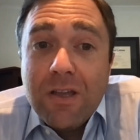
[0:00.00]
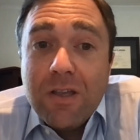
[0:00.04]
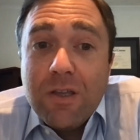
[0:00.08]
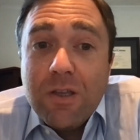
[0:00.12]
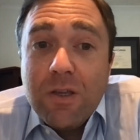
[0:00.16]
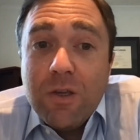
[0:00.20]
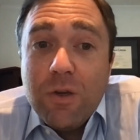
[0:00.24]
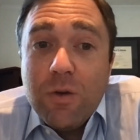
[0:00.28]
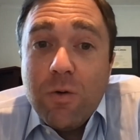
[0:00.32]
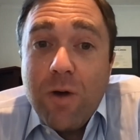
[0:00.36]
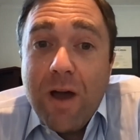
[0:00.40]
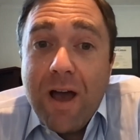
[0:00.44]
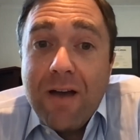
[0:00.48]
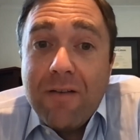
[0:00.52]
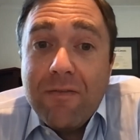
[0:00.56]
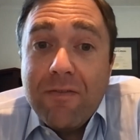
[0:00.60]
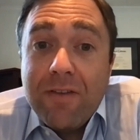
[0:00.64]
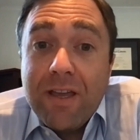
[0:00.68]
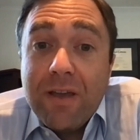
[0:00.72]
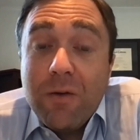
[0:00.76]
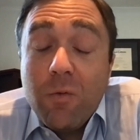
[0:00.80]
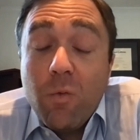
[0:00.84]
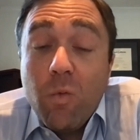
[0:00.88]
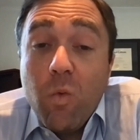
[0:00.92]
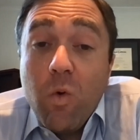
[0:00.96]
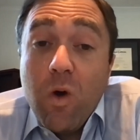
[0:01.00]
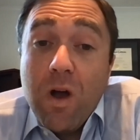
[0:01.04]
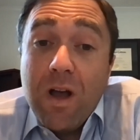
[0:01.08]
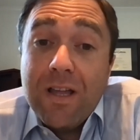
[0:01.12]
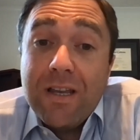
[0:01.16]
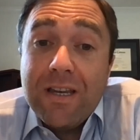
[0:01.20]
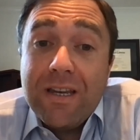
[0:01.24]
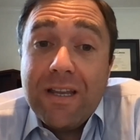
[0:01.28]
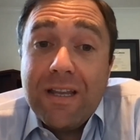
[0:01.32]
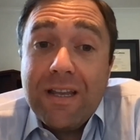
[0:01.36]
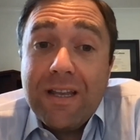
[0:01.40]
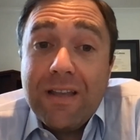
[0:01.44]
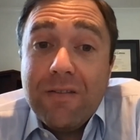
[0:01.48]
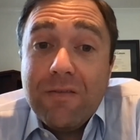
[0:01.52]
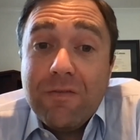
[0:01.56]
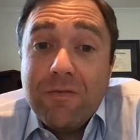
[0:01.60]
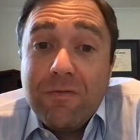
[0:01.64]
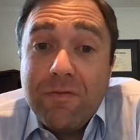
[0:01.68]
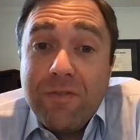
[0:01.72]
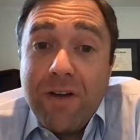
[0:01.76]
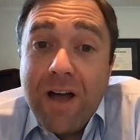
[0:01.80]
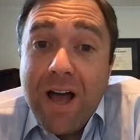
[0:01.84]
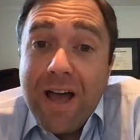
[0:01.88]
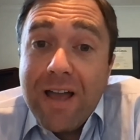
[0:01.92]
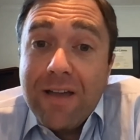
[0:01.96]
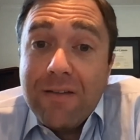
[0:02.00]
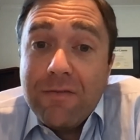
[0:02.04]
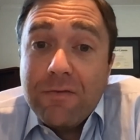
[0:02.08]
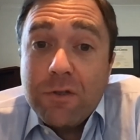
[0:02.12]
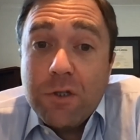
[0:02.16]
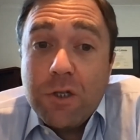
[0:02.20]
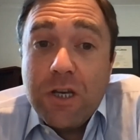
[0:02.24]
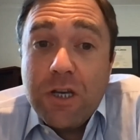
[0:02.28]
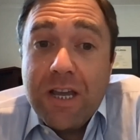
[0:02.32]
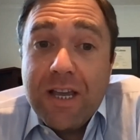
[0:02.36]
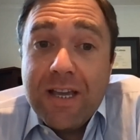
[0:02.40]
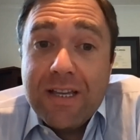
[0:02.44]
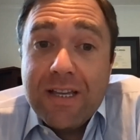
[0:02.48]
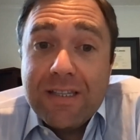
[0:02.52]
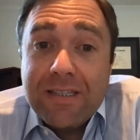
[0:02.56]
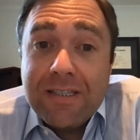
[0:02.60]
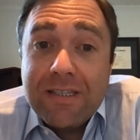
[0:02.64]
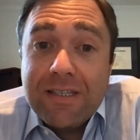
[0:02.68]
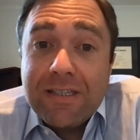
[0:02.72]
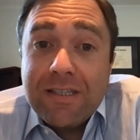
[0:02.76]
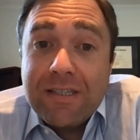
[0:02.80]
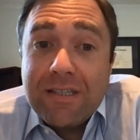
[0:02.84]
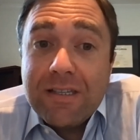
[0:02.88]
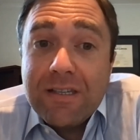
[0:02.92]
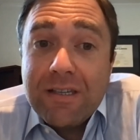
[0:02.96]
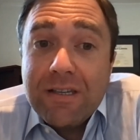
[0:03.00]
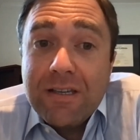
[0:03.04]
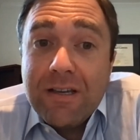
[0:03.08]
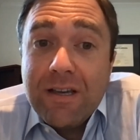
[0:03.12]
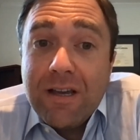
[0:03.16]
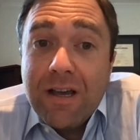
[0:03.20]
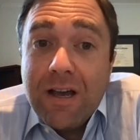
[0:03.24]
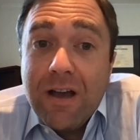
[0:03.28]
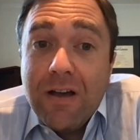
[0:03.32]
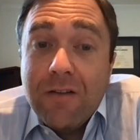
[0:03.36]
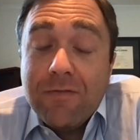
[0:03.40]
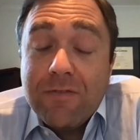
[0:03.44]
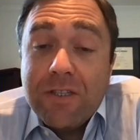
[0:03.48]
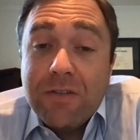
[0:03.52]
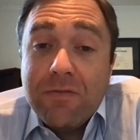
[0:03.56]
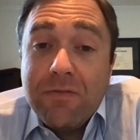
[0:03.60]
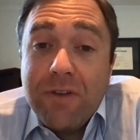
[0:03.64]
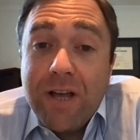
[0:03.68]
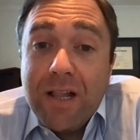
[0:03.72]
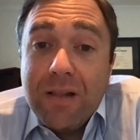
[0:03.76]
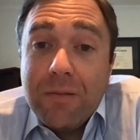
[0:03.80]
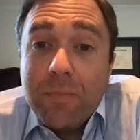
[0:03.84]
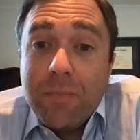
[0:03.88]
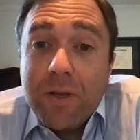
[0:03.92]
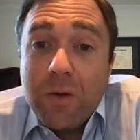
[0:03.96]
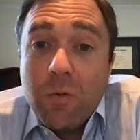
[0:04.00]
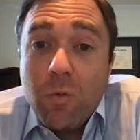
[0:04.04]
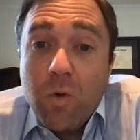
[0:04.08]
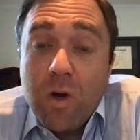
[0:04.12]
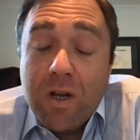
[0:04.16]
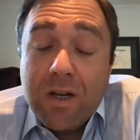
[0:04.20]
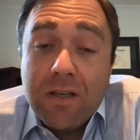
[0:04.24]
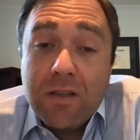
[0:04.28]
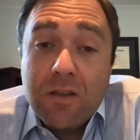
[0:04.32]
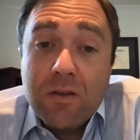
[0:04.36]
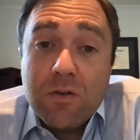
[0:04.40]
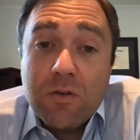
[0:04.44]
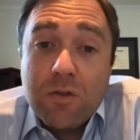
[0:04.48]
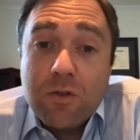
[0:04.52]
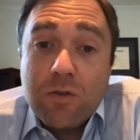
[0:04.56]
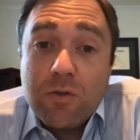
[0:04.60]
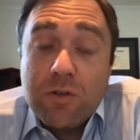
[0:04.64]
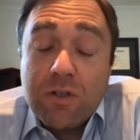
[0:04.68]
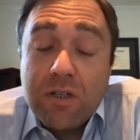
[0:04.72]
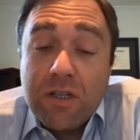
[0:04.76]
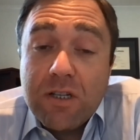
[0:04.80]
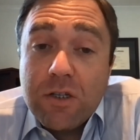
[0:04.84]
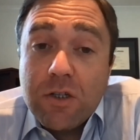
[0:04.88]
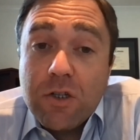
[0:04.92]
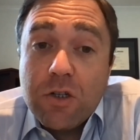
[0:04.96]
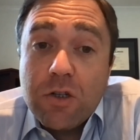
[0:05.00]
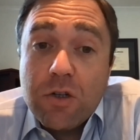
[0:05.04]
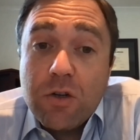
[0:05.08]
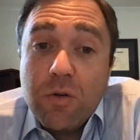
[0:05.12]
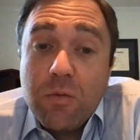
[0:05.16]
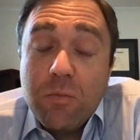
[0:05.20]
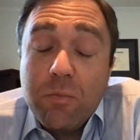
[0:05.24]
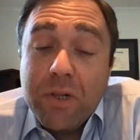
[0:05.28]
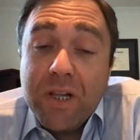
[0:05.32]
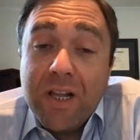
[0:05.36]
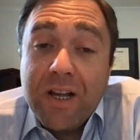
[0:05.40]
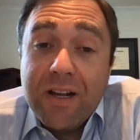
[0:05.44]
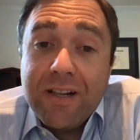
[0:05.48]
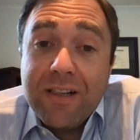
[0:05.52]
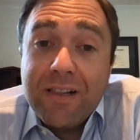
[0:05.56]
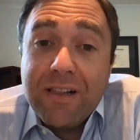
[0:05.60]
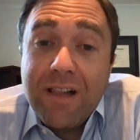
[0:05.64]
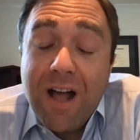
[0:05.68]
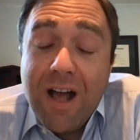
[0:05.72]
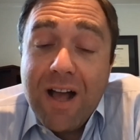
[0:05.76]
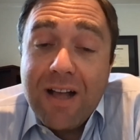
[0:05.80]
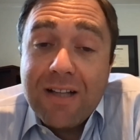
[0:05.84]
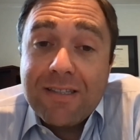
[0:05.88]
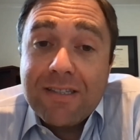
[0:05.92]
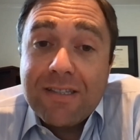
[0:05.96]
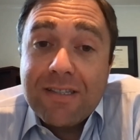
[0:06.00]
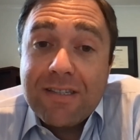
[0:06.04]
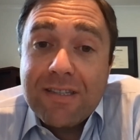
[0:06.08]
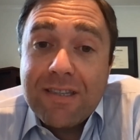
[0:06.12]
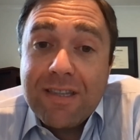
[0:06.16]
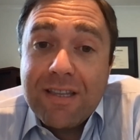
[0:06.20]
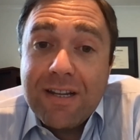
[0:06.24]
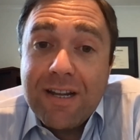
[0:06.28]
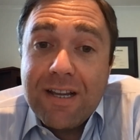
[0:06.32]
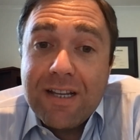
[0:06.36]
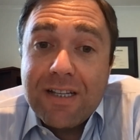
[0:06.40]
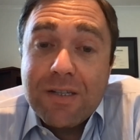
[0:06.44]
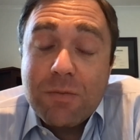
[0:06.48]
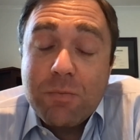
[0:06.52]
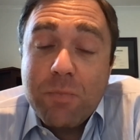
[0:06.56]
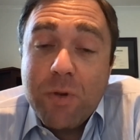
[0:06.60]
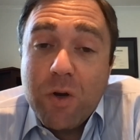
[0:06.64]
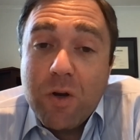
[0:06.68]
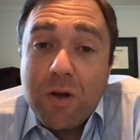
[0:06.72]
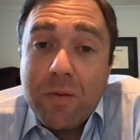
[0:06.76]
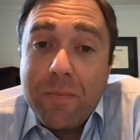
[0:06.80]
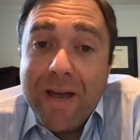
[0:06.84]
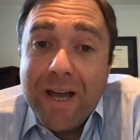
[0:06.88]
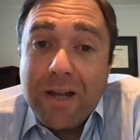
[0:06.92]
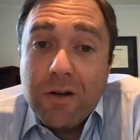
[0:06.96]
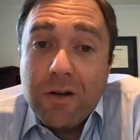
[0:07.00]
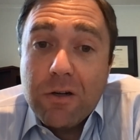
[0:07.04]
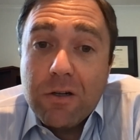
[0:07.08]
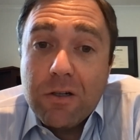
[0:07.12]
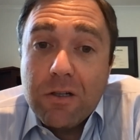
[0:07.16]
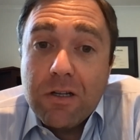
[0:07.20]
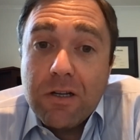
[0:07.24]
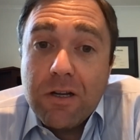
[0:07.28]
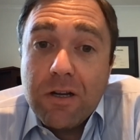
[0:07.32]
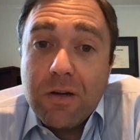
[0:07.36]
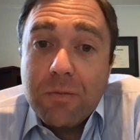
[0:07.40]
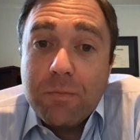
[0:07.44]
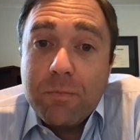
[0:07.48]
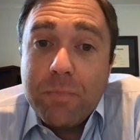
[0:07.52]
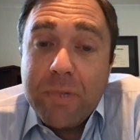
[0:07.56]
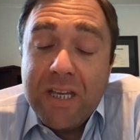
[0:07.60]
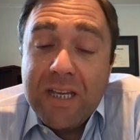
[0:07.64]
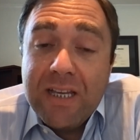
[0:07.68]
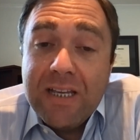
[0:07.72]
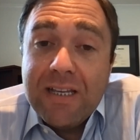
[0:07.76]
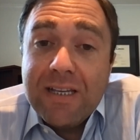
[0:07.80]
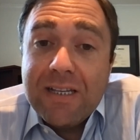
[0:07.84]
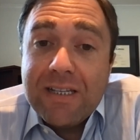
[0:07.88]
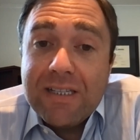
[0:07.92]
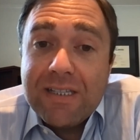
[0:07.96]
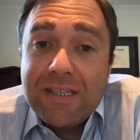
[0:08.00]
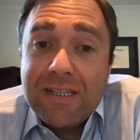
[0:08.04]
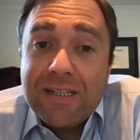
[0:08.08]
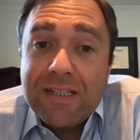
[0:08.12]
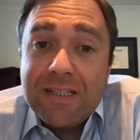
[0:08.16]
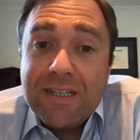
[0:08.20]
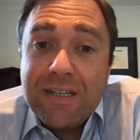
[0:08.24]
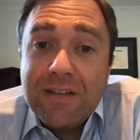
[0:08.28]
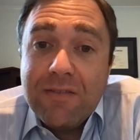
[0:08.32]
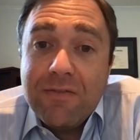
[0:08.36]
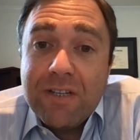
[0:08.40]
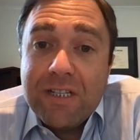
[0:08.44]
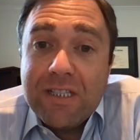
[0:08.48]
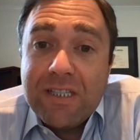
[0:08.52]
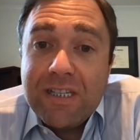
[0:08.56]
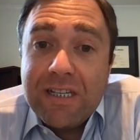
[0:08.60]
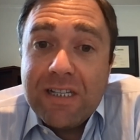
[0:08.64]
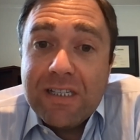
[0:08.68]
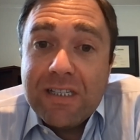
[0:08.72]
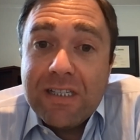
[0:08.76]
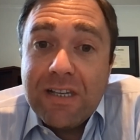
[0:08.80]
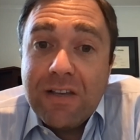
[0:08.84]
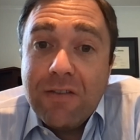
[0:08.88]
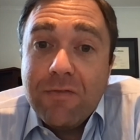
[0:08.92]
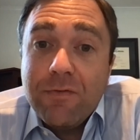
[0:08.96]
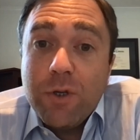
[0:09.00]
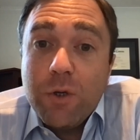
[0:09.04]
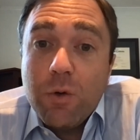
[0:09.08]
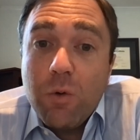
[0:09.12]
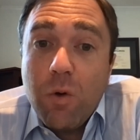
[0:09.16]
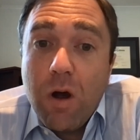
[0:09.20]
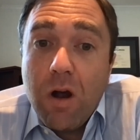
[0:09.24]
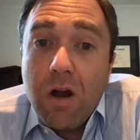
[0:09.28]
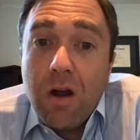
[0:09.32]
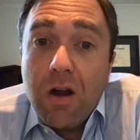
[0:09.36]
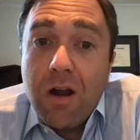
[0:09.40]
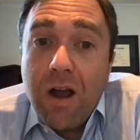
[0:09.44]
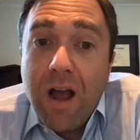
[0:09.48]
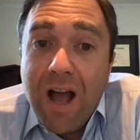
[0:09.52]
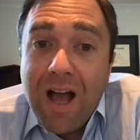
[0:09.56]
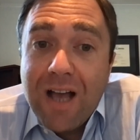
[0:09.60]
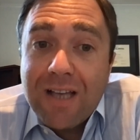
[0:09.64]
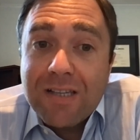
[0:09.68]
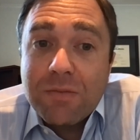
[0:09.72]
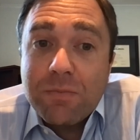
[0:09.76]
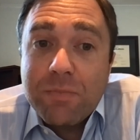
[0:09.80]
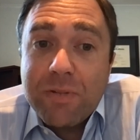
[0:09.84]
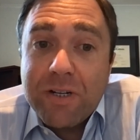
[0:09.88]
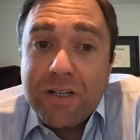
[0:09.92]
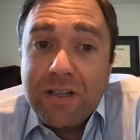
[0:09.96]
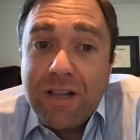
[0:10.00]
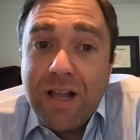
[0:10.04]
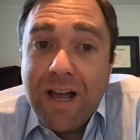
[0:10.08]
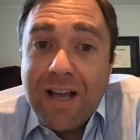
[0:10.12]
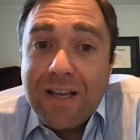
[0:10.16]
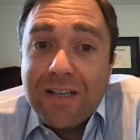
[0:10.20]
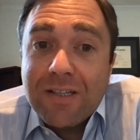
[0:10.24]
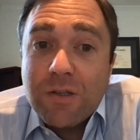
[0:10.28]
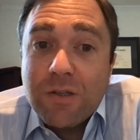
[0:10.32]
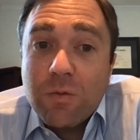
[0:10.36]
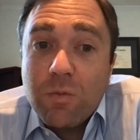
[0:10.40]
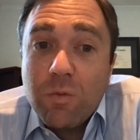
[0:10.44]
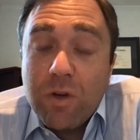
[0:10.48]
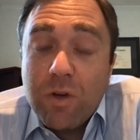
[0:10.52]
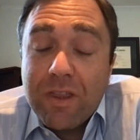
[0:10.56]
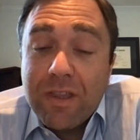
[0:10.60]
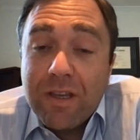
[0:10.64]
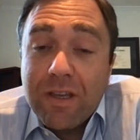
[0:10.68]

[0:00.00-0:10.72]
You have a 1 in 5 chance of developing one of those traditional blood clots that I spoke about earlier, PEs and DVTs, if you are hospitalized with